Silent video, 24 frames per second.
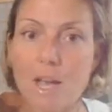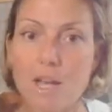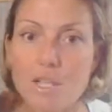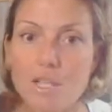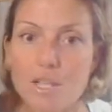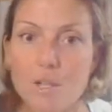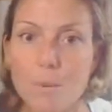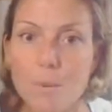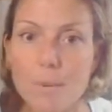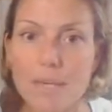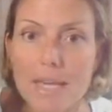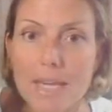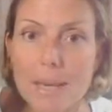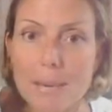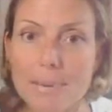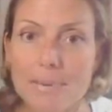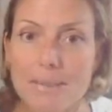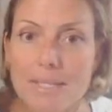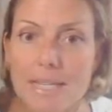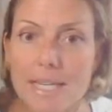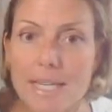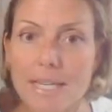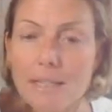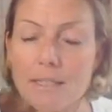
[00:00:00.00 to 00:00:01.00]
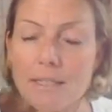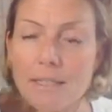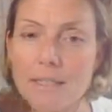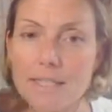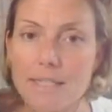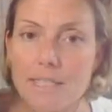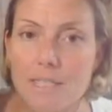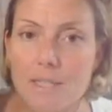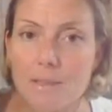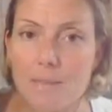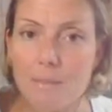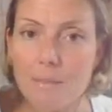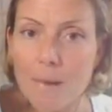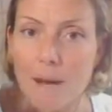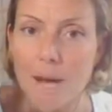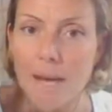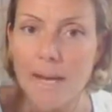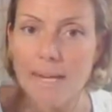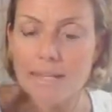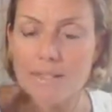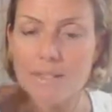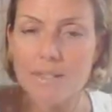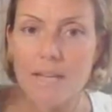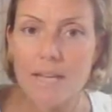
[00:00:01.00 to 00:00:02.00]
So it keeps signaling to the
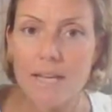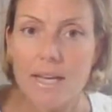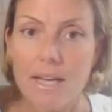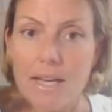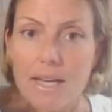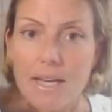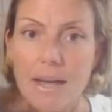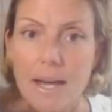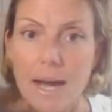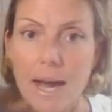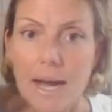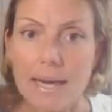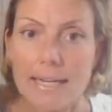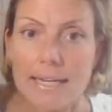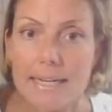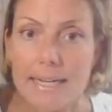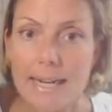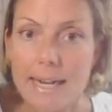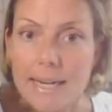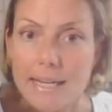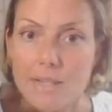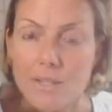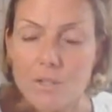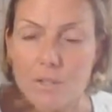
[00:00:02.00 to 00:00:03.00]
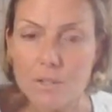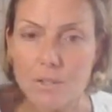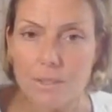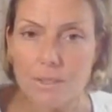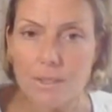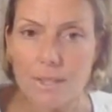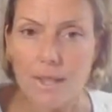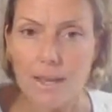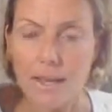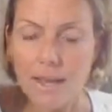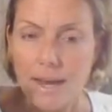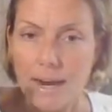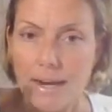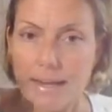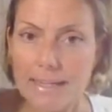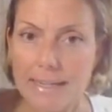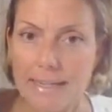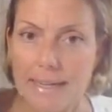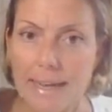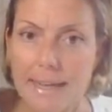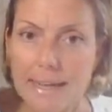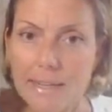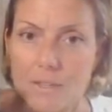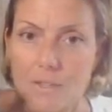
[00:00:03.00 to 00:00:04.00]
mind, I need answers, I
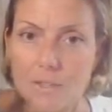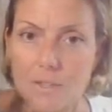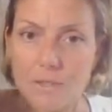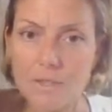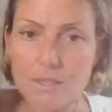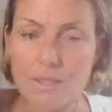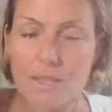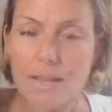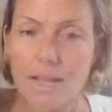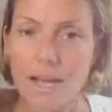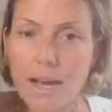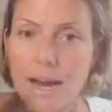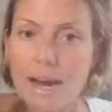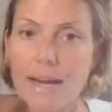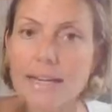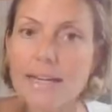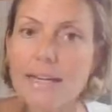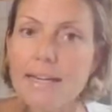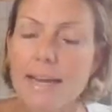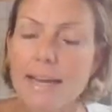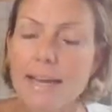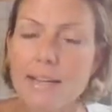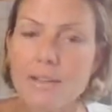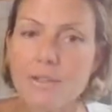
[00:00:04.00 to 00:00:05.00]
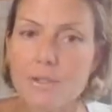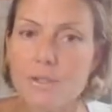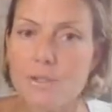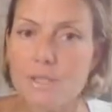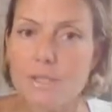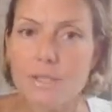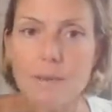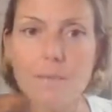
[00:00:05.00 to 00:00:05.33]
need answers, I need answers.